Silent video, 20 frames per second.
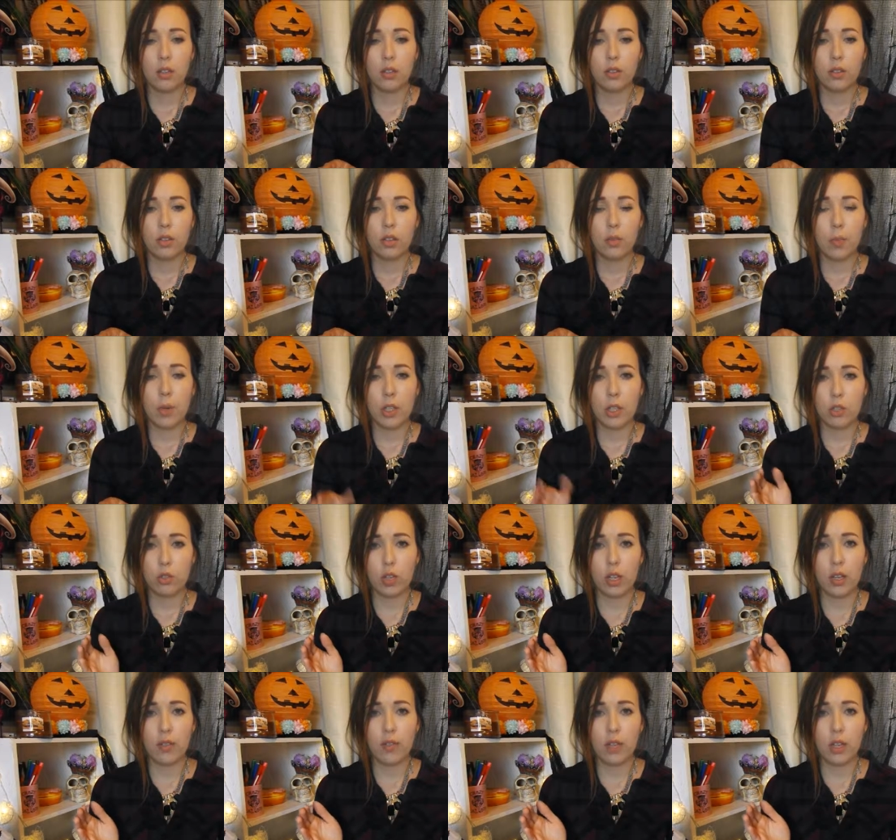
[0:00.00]
The bus
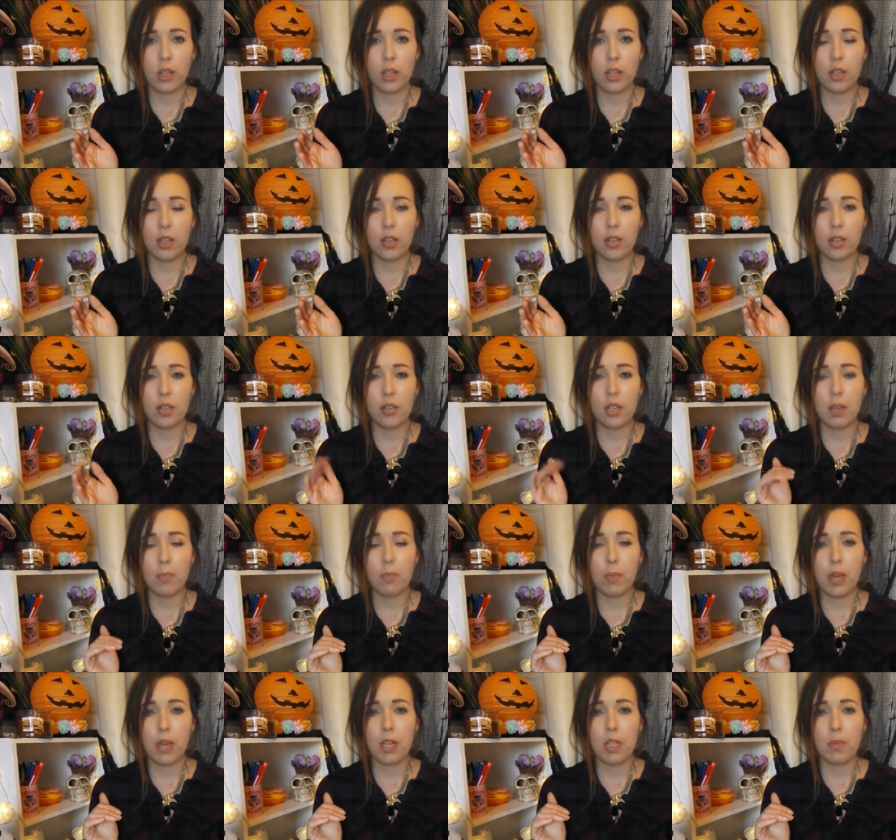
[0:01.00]
driver said
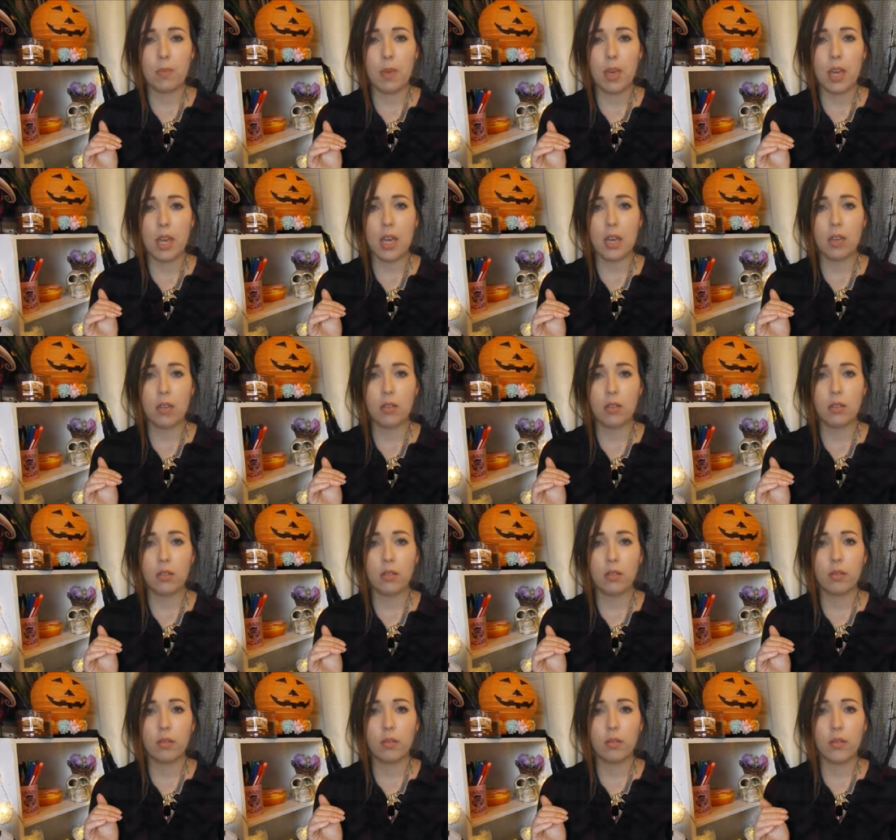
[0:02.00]
back to me,
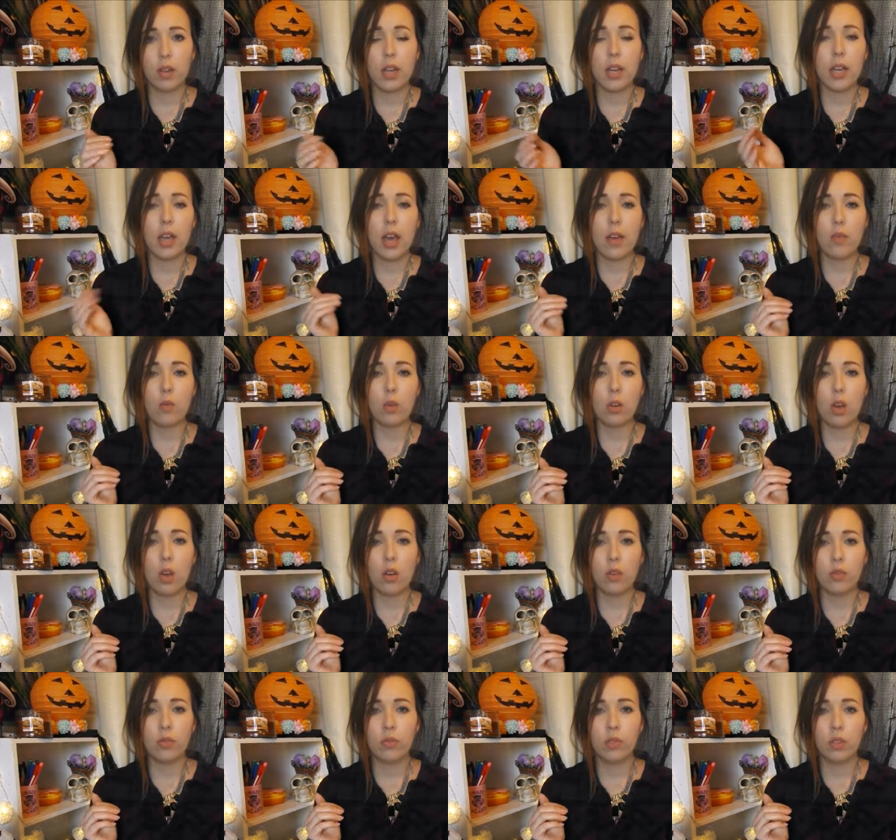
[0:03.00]
right, everyone
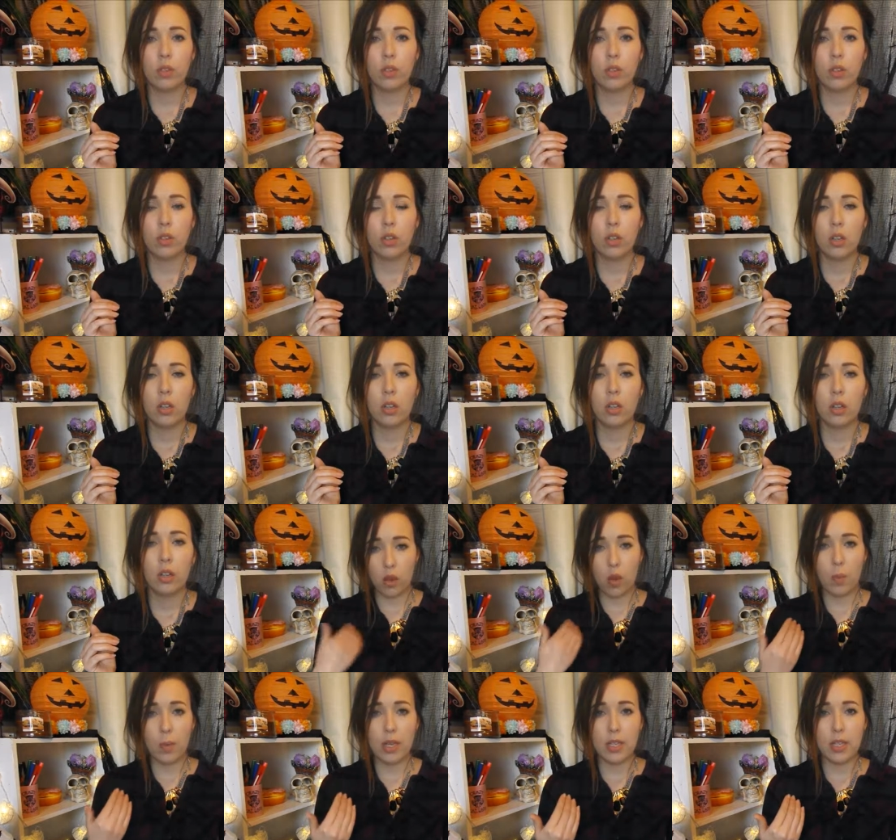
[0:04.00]
off,
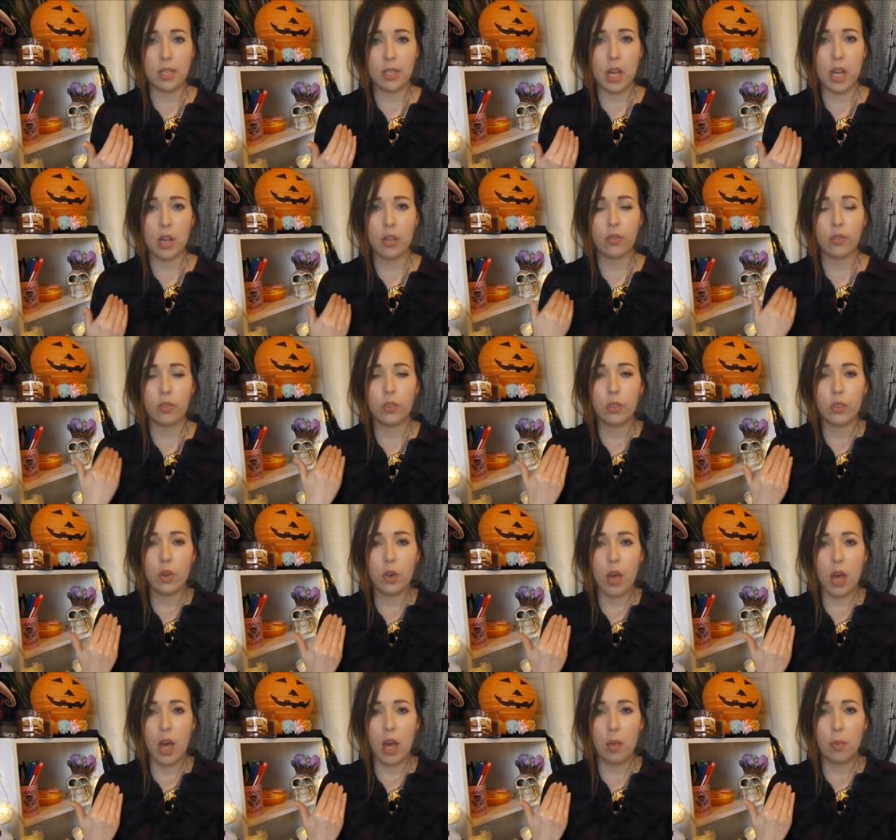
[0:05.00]
got my stuff, got
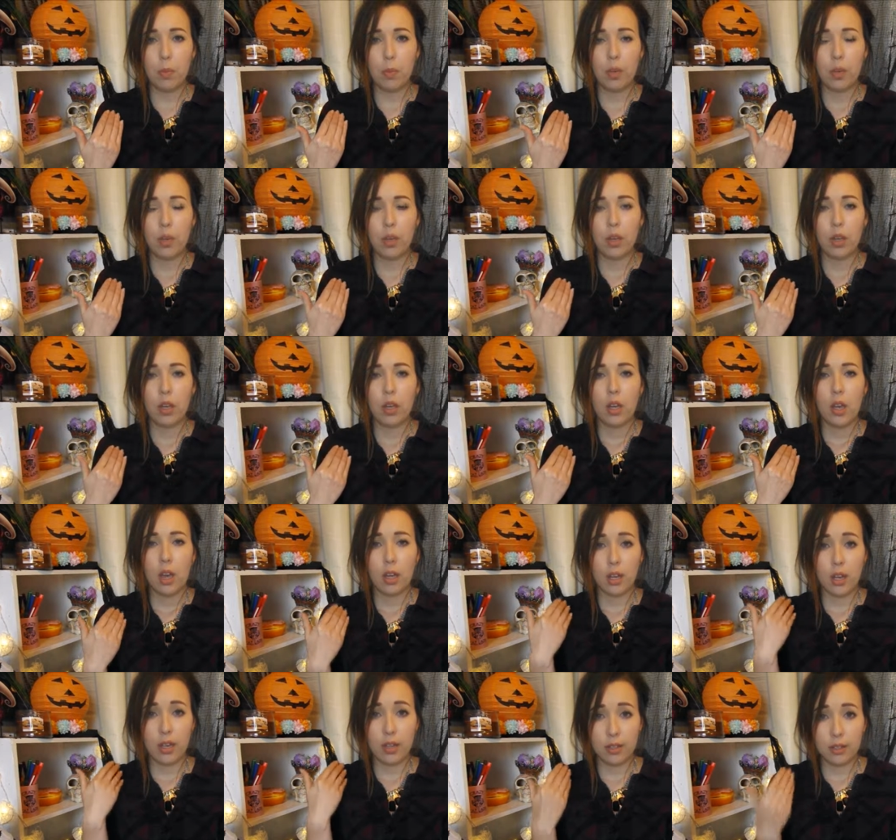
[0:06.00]
up,
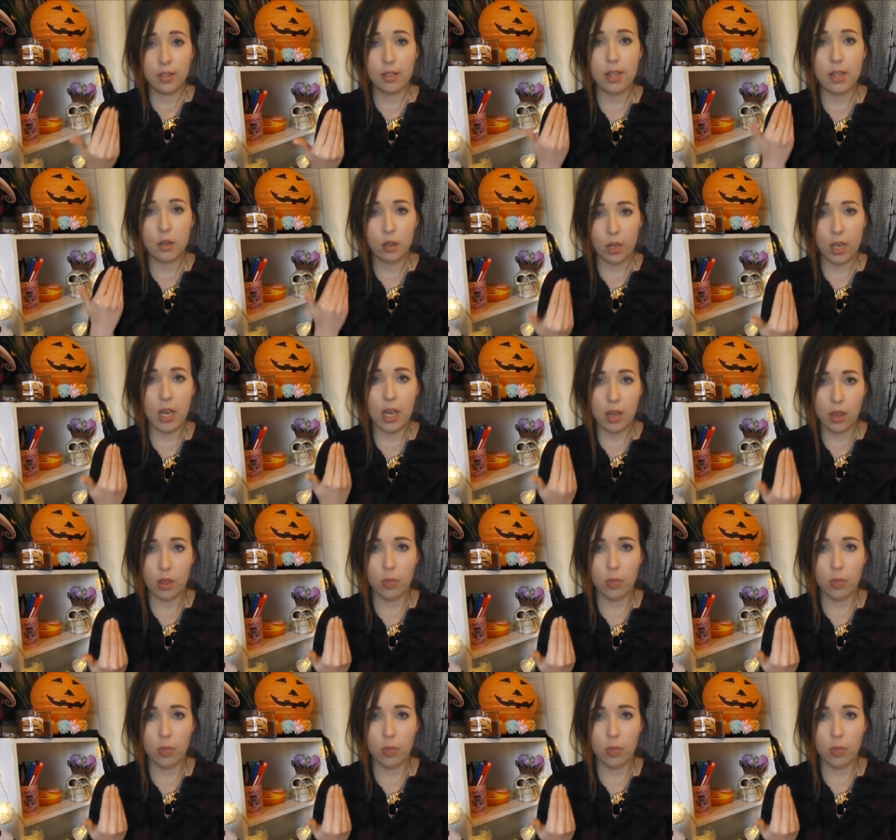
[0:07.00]
and I could still hear the